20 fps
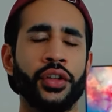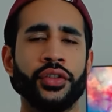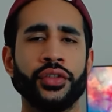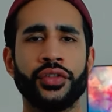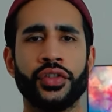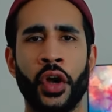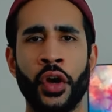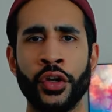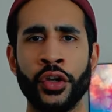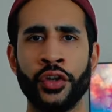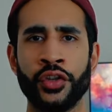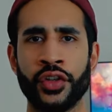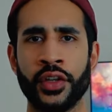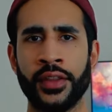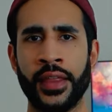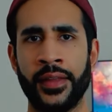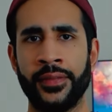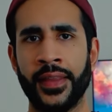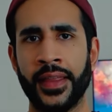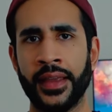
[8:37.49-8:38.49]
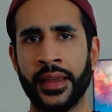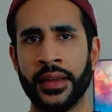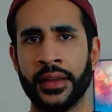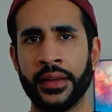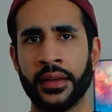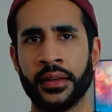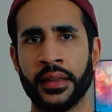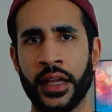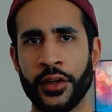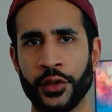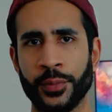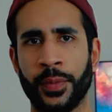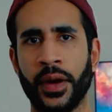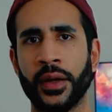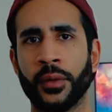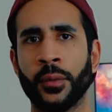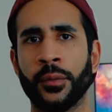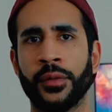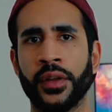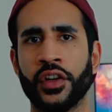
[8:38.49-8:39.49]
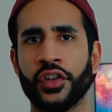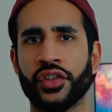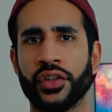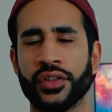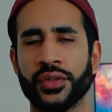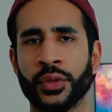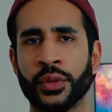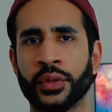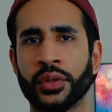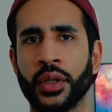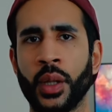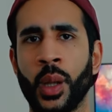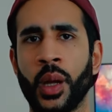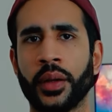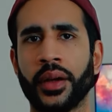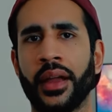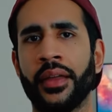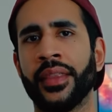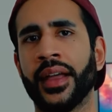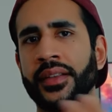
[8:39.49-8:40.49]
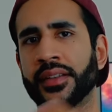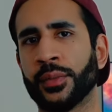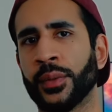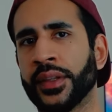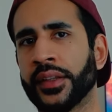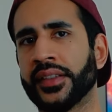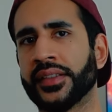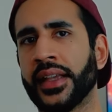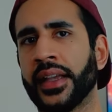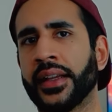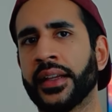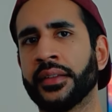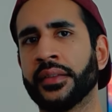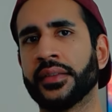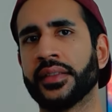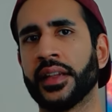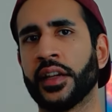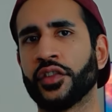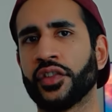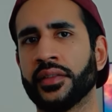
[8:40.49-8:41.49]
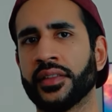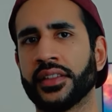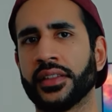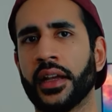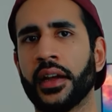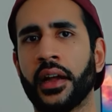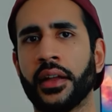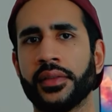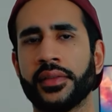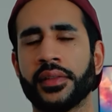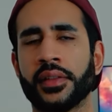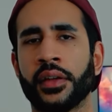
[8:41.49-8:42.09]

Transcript: So usually then the lunch break will finish at 2 o'clock, and that's when the second session starts.